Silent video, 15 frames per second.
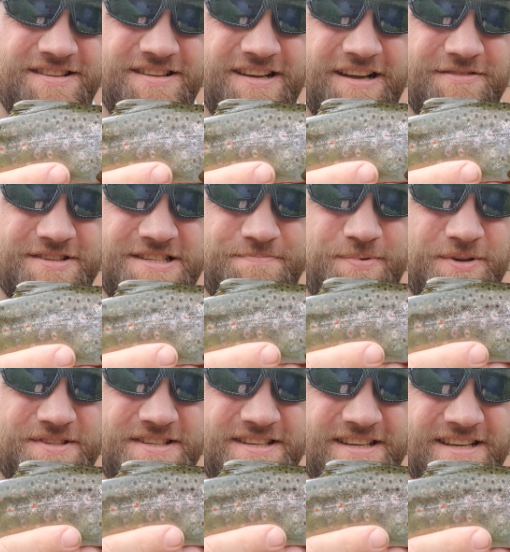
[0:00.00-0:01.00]
Look how
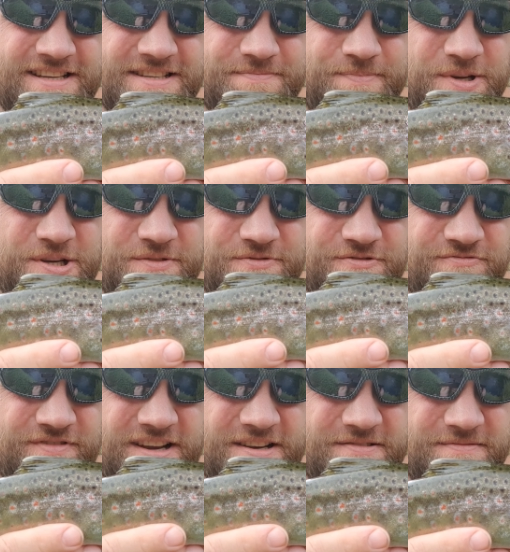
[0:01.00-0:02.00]
spotted he is. Beautiful
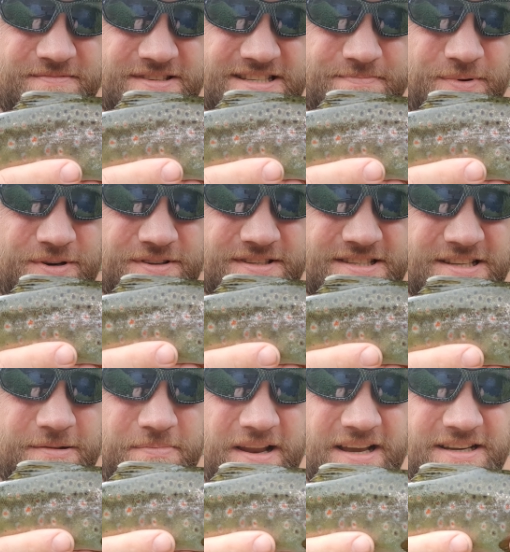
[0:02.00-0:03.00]
red spots and
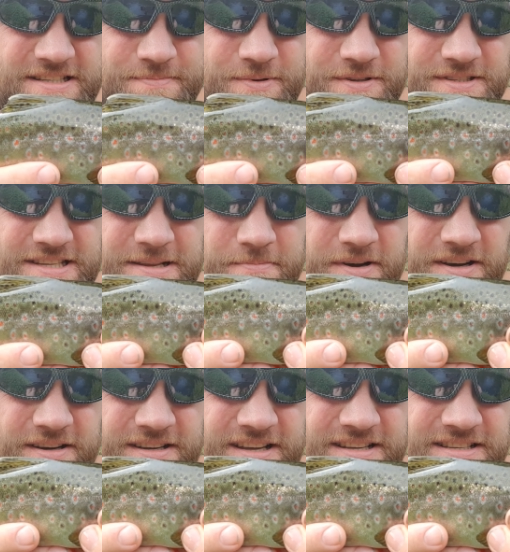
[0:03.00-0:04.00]
the black spots and the
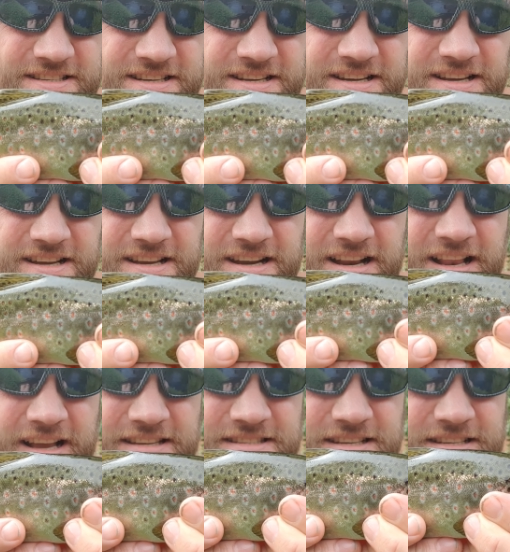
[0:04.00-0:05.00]
markings.
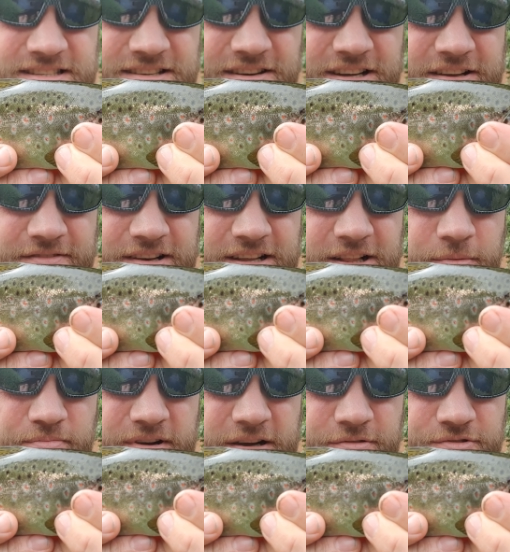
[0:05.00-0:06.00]
Classic sign of a little
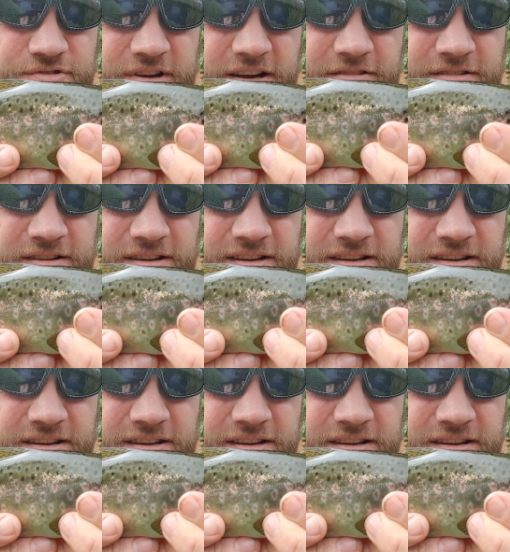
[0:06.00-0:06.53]
brown trout.